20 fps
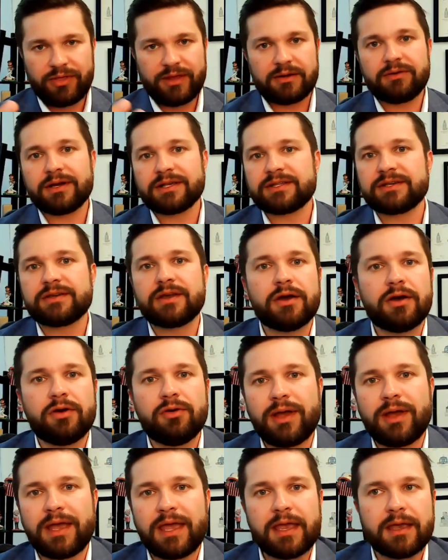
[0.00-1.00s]
Well, then let's
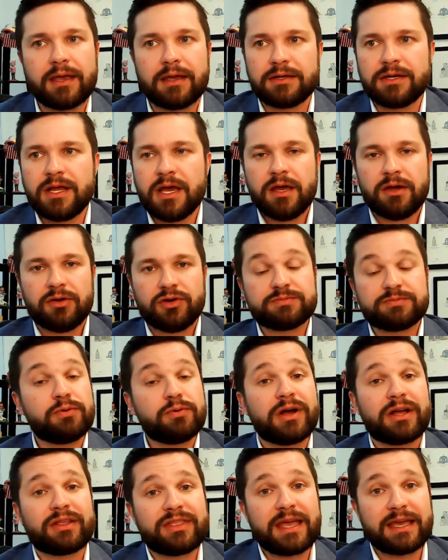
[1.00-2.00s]
go and let's
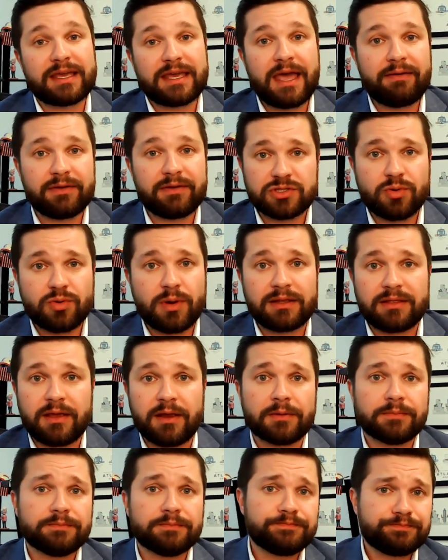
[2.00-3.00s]
pull out that Kevin's right
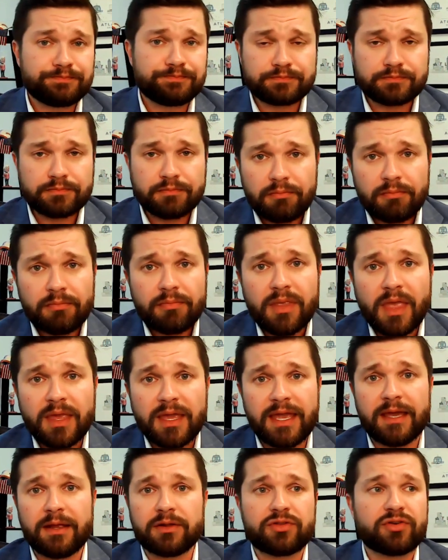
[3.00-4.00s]
there.
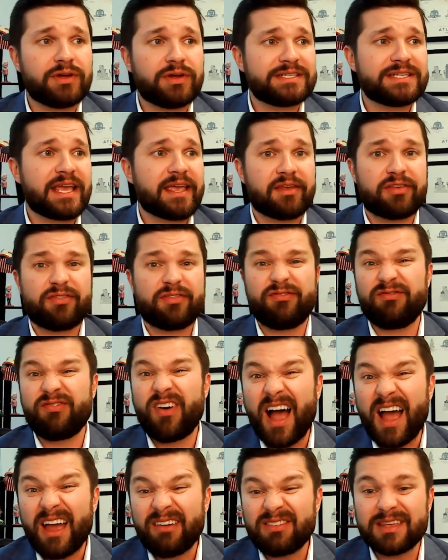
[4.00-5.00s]
And it's going to take us
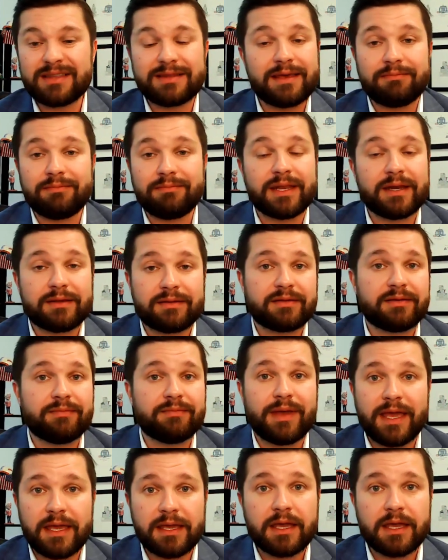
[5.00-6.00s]
5 to 10 minutes to
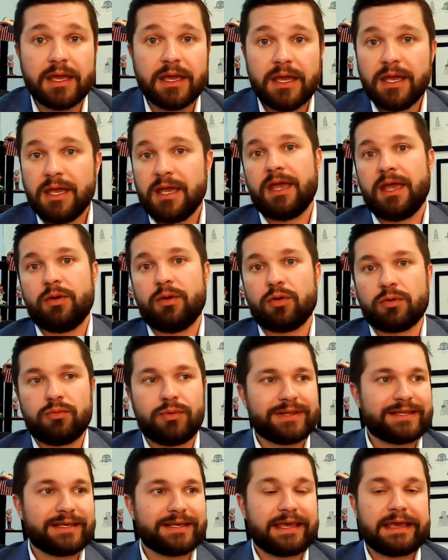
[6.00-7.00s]
make. And
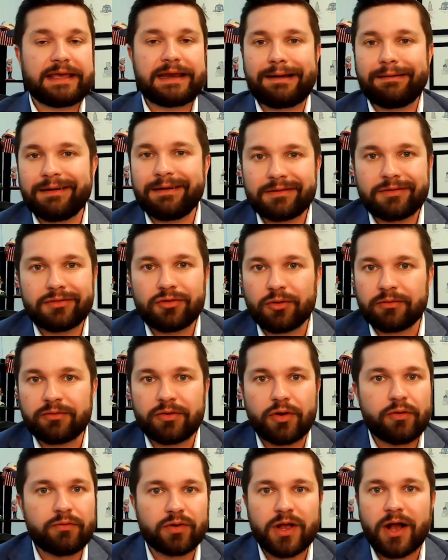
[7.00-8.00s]
once again, I like to
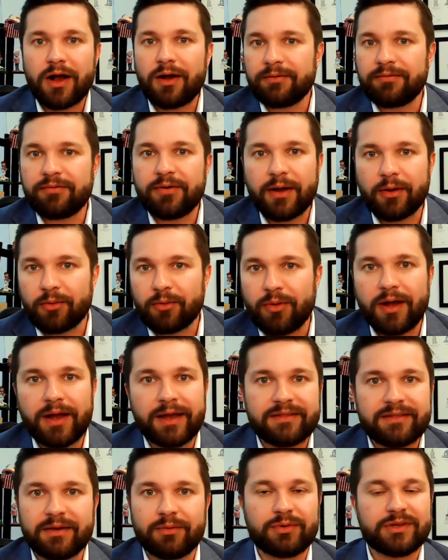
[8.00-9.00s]
serve it over cauliflower
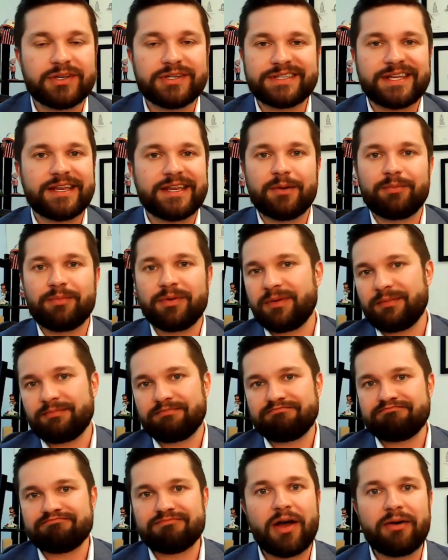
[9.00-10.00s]
rice that we just heat up in the
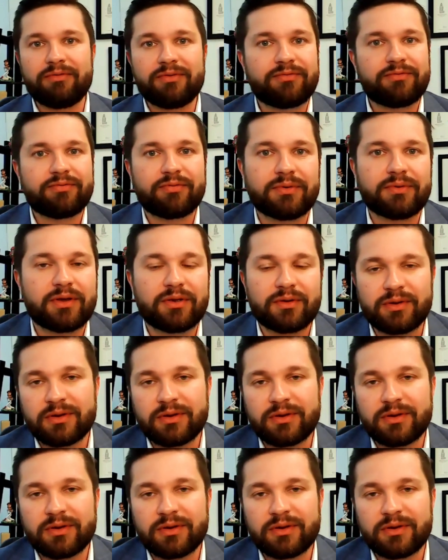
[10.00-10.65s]
oven